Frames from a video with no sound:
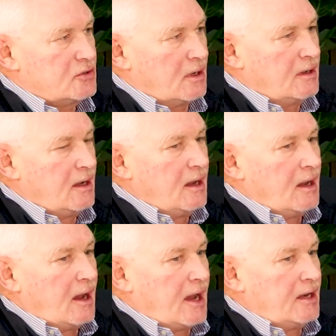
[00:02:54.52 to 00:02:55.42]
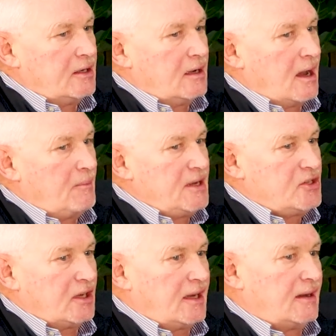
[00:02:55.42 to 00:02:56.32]
so on." And
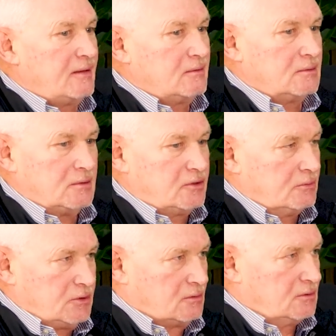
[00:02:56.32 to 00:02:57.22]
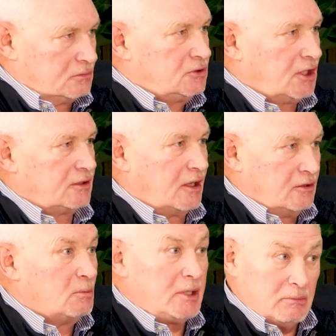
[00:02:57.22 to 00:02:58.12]
immediately she was shut
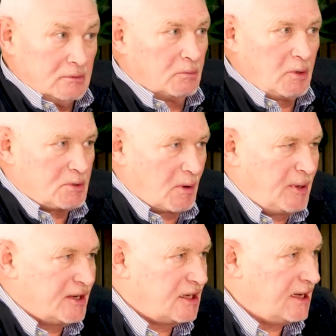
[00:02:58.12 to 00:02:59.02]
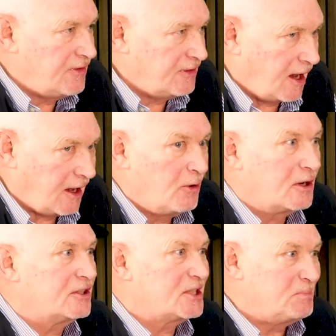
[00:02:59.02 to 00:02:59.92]
down. Nobody was prepared to even allow her to